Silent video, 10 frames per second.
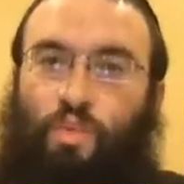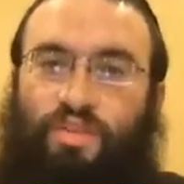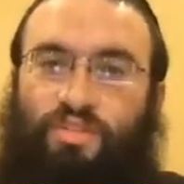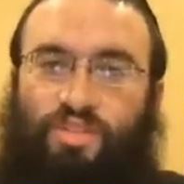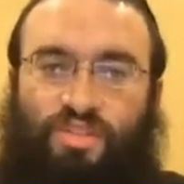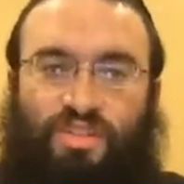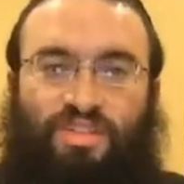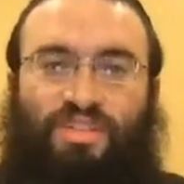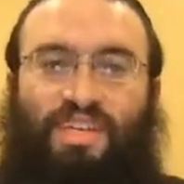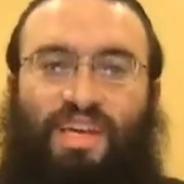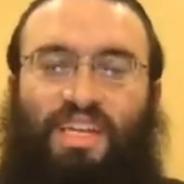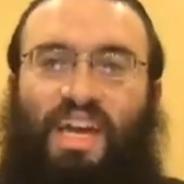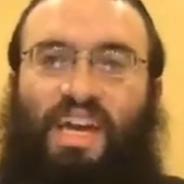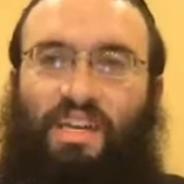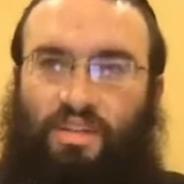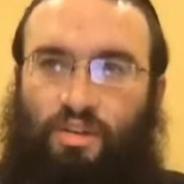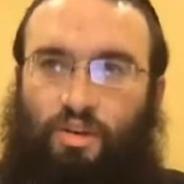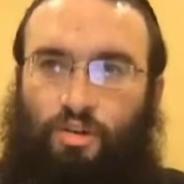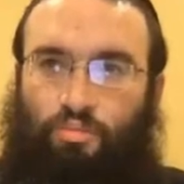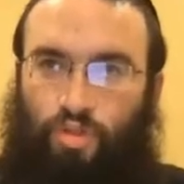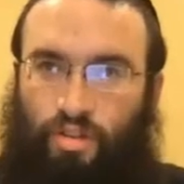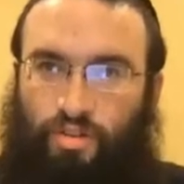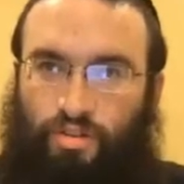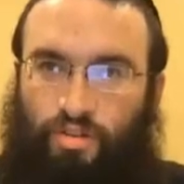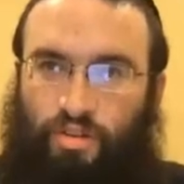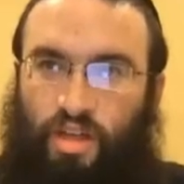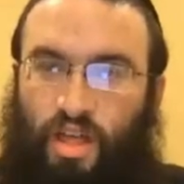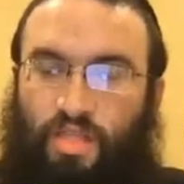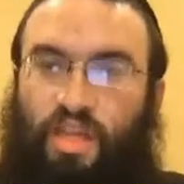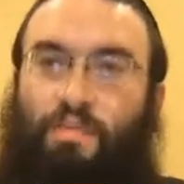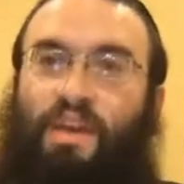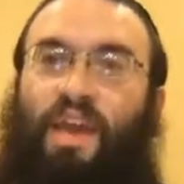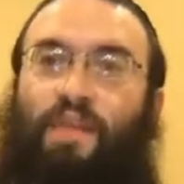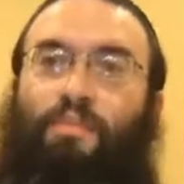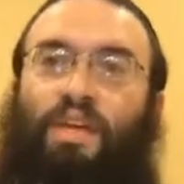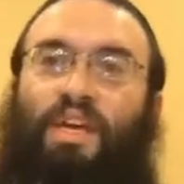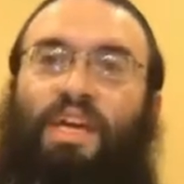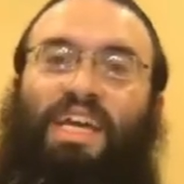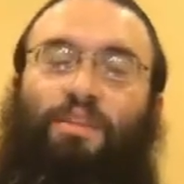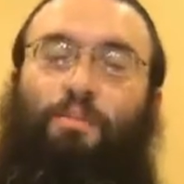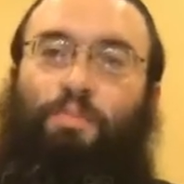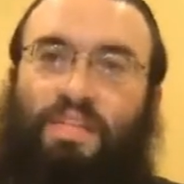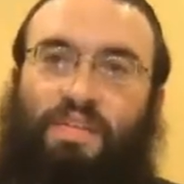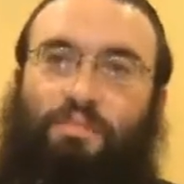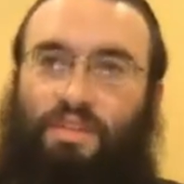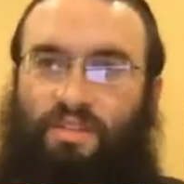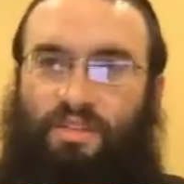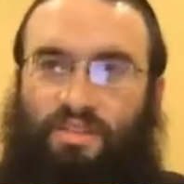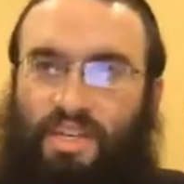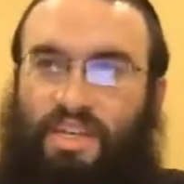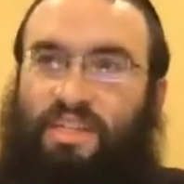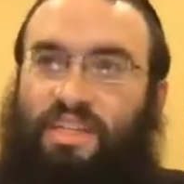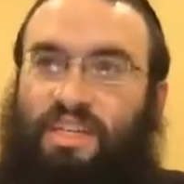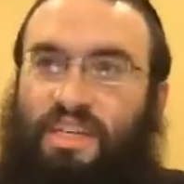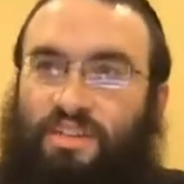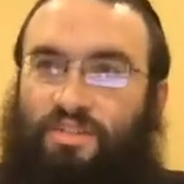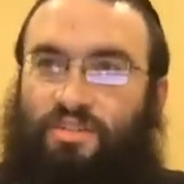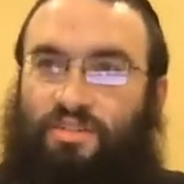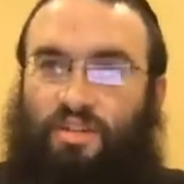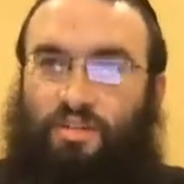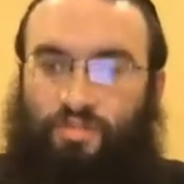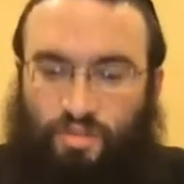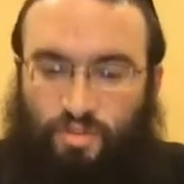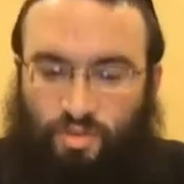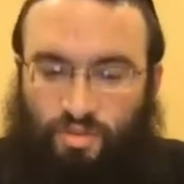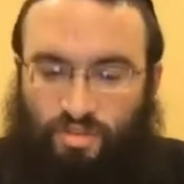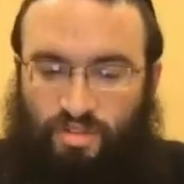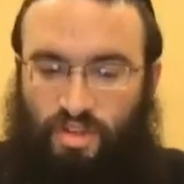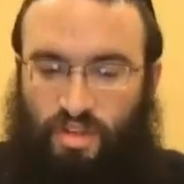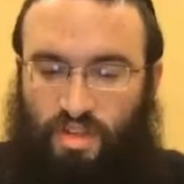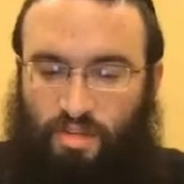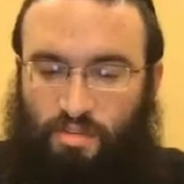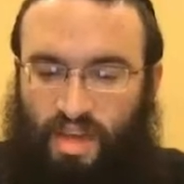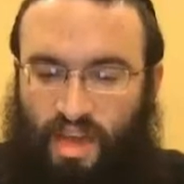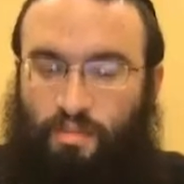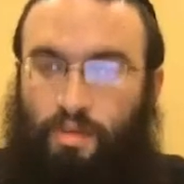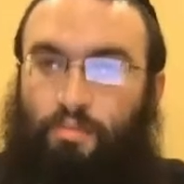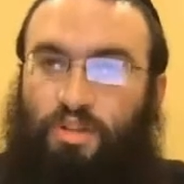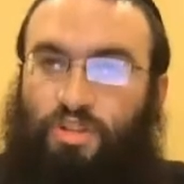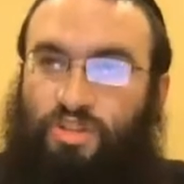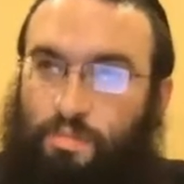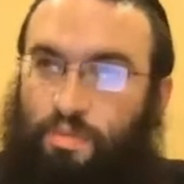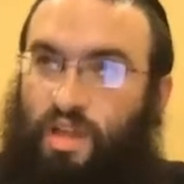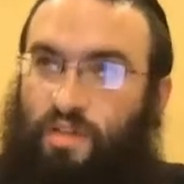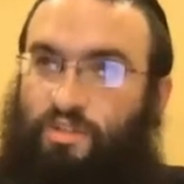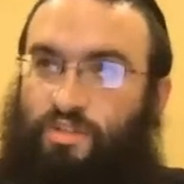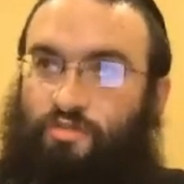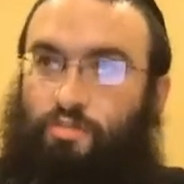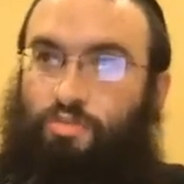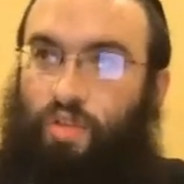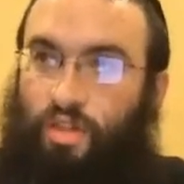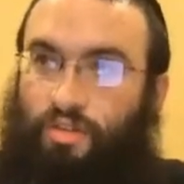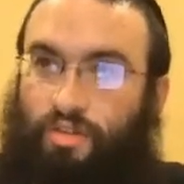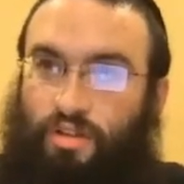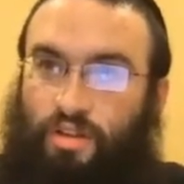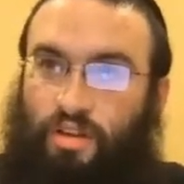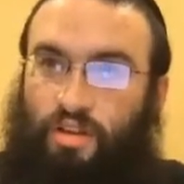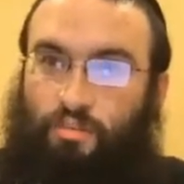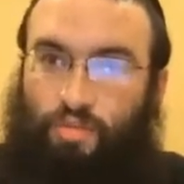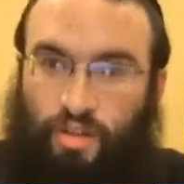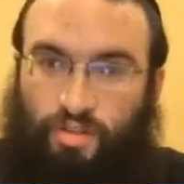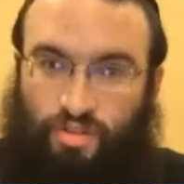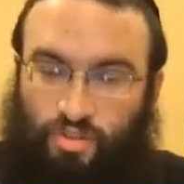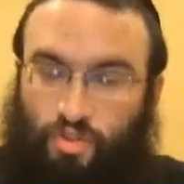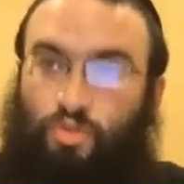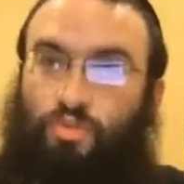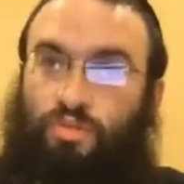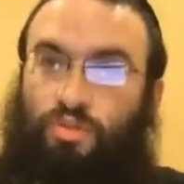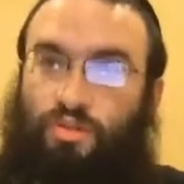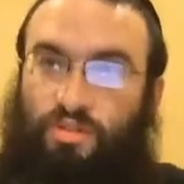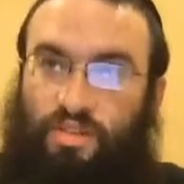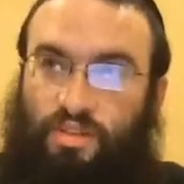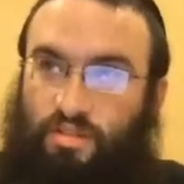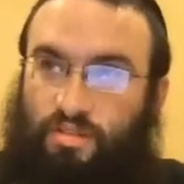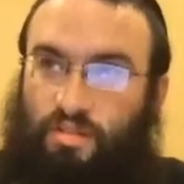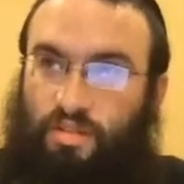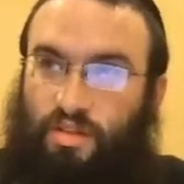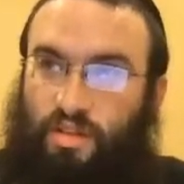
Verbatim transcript: It wasn't just the DNA brotherhood. They became in the panemius, in the innards of this world. They became much deeper levels of brother, brothers to Dina.